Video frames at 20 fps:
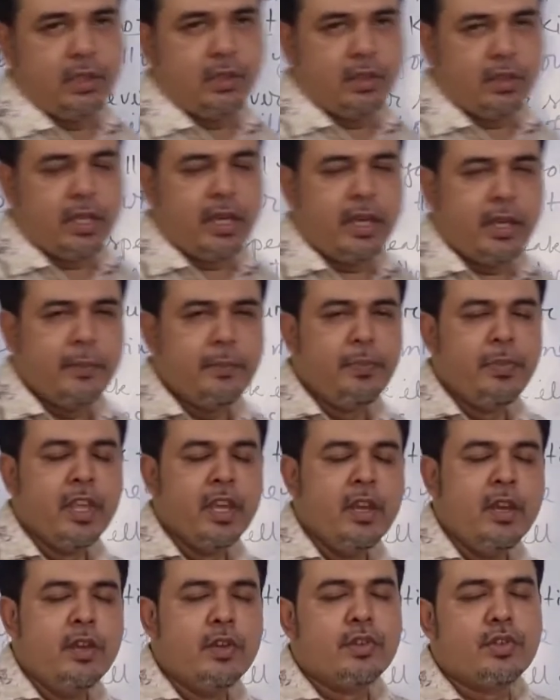Okay,
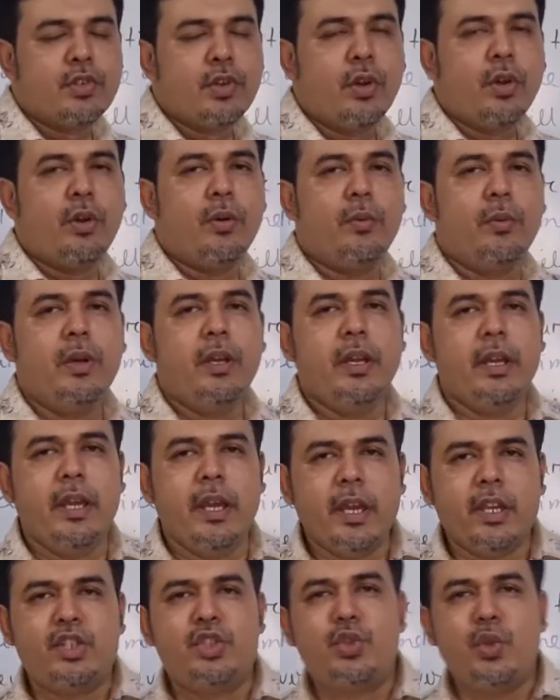so
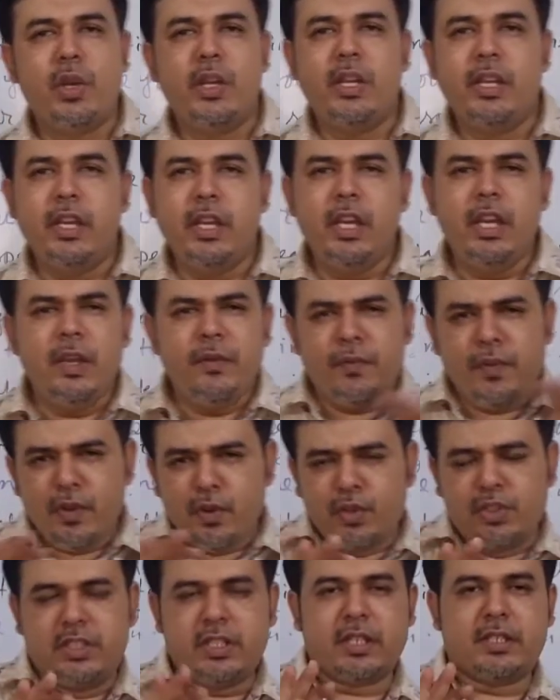actually if
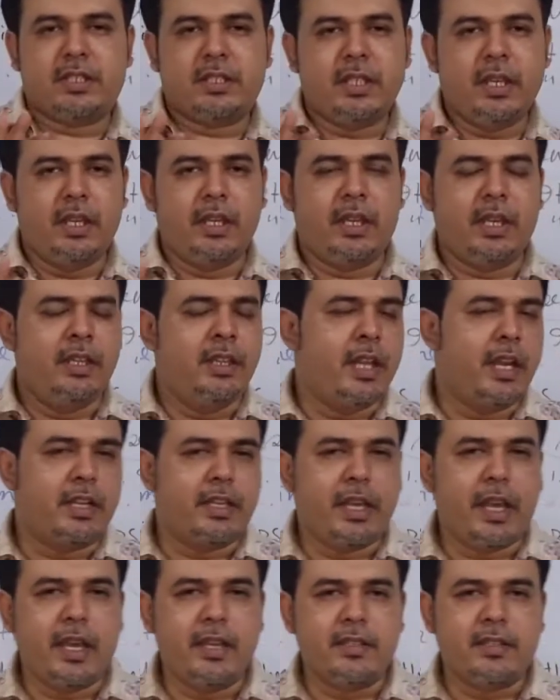you just think in
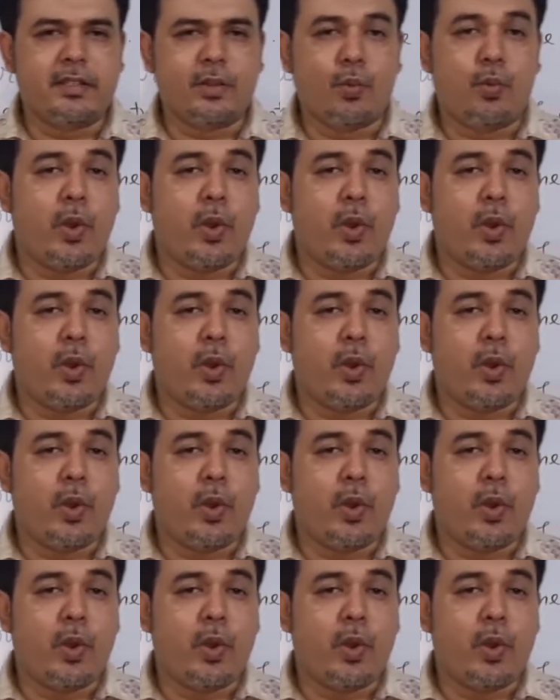that case